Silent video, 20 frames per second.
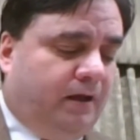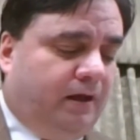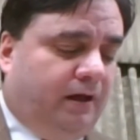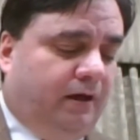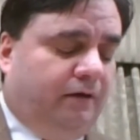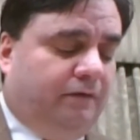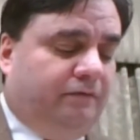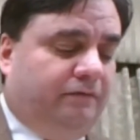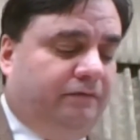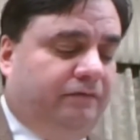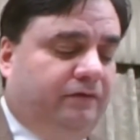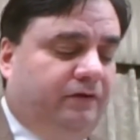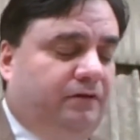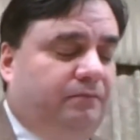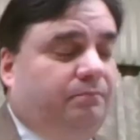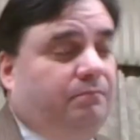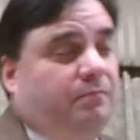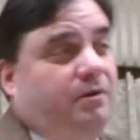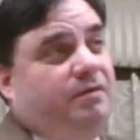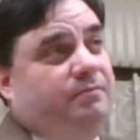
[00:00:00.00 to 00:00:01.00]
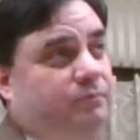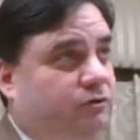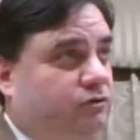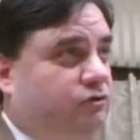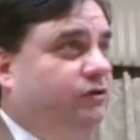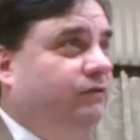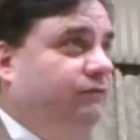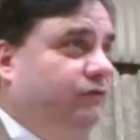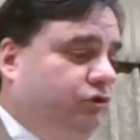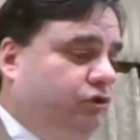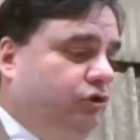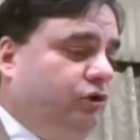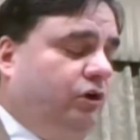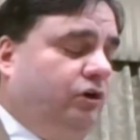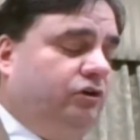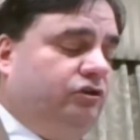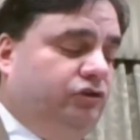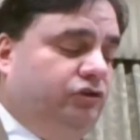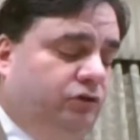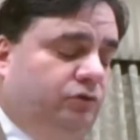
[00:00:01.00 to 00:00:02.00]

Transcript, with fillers: of members of the church